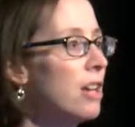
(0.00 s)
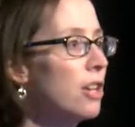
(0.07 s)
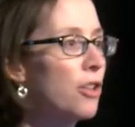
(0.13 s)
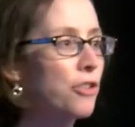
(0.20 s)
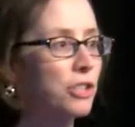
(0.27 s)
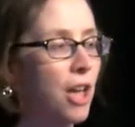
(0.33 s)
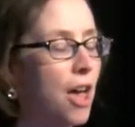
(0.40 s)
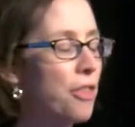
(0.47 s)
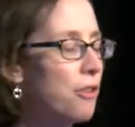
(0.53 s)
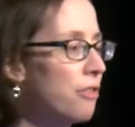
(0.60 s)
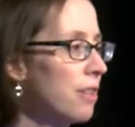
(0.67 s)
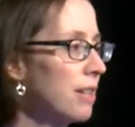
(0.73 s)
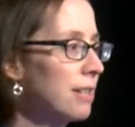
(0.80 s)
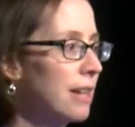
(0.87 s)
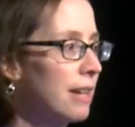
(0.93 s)
You know, there's other
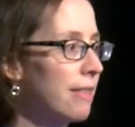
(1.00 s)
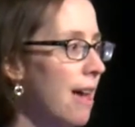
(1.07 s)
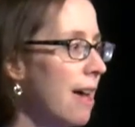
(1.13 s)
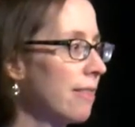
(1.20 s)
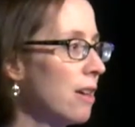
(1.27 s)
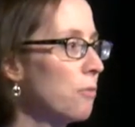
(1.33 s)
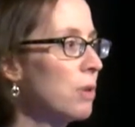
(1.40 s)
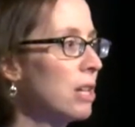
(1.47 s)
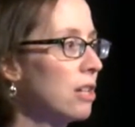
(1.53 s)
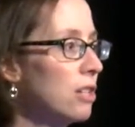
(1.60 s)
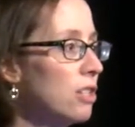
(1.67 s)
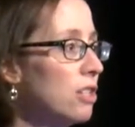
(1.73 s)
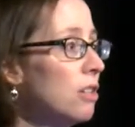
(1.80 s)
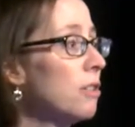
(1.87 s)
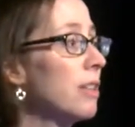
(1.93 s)
things like that that we
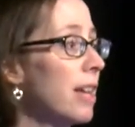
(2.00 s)
could do,